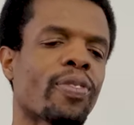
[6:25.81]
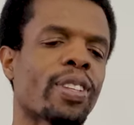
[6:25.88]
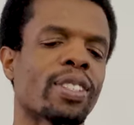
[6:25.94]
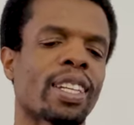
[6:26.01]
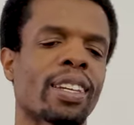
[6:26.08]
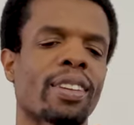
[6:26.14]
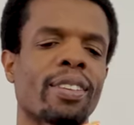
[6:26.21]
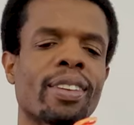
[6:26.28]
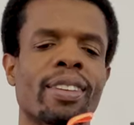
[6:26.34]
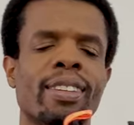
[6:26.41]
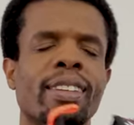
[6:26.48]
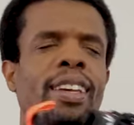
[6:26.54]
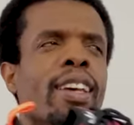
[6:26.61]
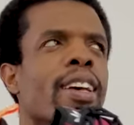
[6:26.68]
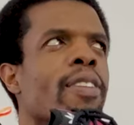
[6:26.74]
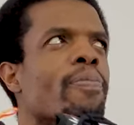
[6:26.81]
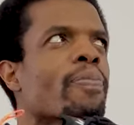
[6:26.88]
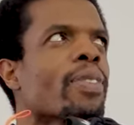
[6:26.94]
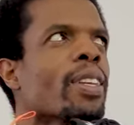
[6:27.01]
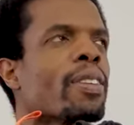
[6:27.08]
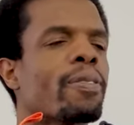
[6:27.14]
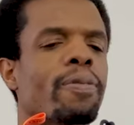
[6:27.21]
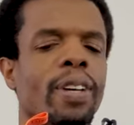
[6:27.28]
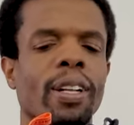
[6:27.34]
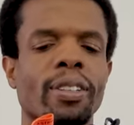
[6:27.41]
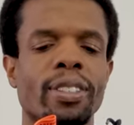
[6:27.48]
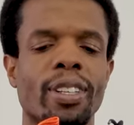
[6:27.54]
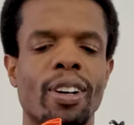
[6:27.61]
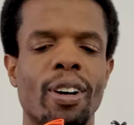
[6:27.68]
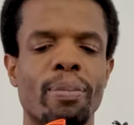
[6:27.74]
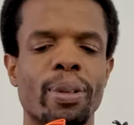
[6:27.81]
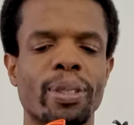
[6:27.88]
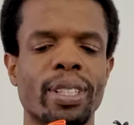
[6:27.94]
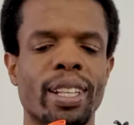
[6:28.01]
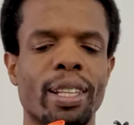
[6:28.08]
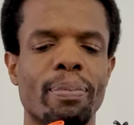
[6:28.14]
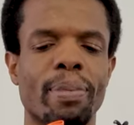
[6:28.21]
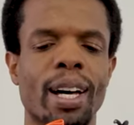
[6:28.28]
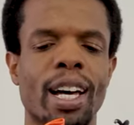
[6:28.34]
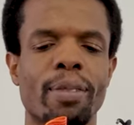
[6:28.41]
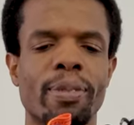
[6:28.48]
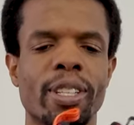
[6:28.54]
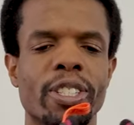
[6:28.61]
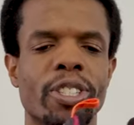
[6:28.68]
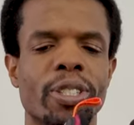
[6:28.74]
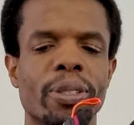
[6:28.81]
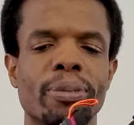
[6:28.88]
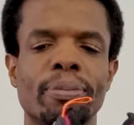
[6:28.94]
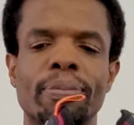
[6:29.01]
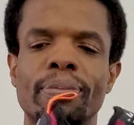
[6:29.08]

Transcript: Feels like a felt almost at the bottom of the shoe.